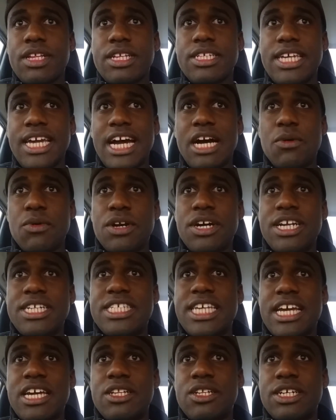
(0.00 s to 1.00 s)
yeah, we're going
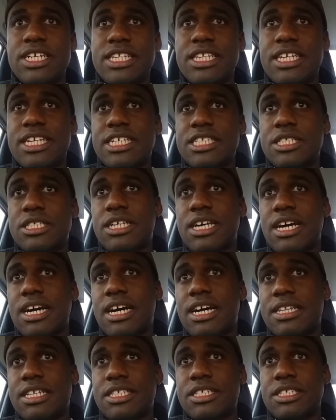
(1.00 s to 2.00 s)
to take a look at this.
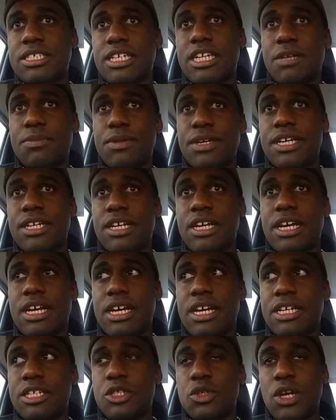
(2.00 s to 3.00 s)
This is going to be
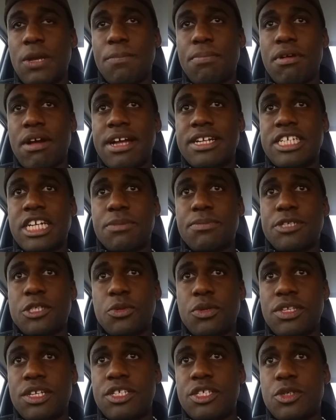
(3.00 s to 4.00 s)
a joint project
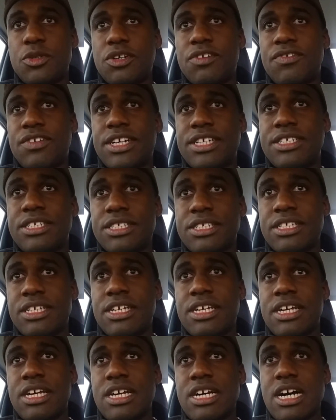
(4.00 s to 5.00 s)
between the two of us.
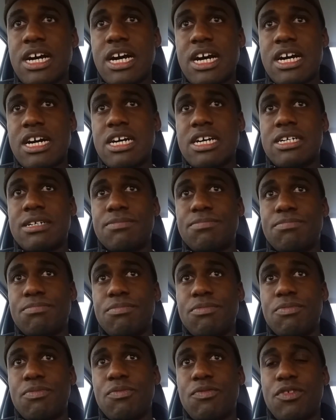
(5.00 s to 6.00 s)

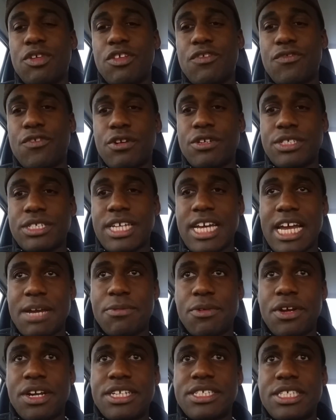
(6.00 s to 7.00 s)
For the first
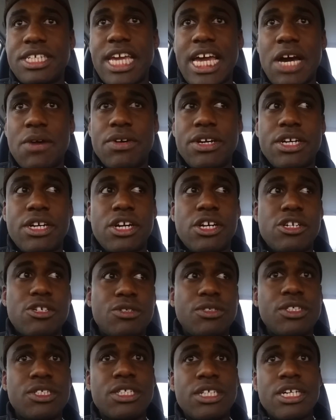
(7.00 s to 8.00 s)
time, we're going to see how it
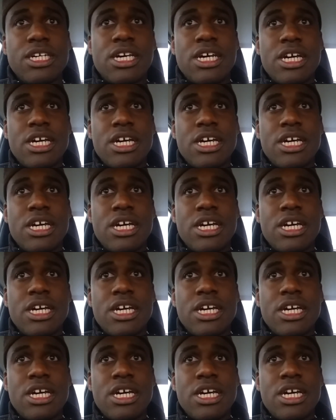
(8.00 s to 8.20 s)
goes.